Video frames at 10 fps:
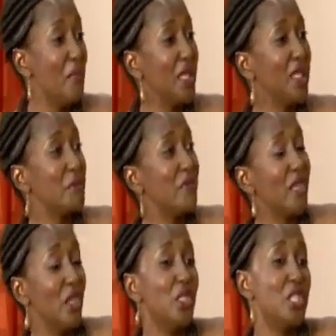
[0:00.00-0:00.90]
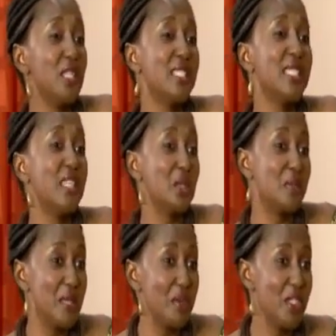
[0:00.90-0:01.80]
But, you know, she doesn't get
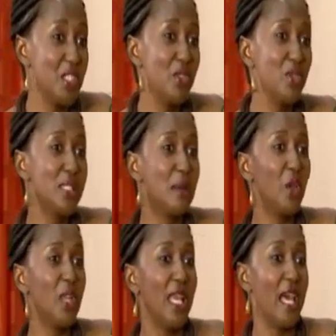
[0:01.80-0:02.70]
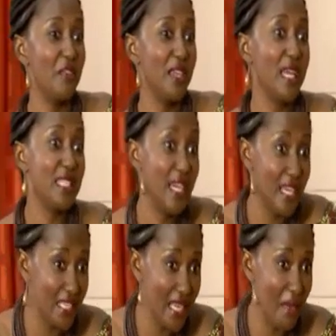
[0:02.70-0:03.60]
upset because she knows I'm not laughing at her.